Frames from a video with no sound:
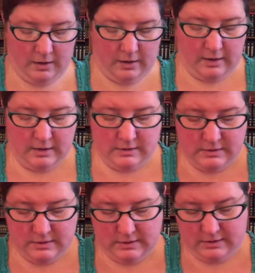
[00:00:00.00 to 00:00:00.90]

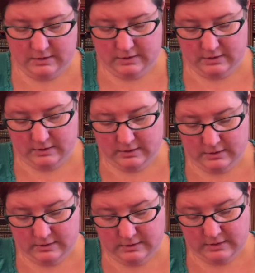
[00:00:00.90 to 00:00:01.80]
and
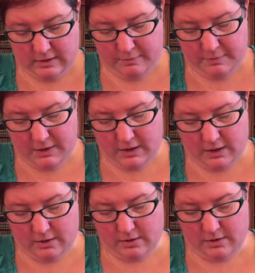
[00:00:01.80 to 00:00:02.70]
see how big
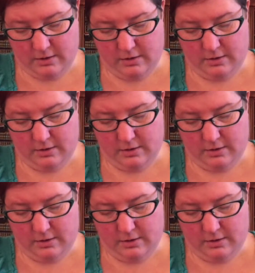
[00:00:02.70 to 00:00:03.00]
they are.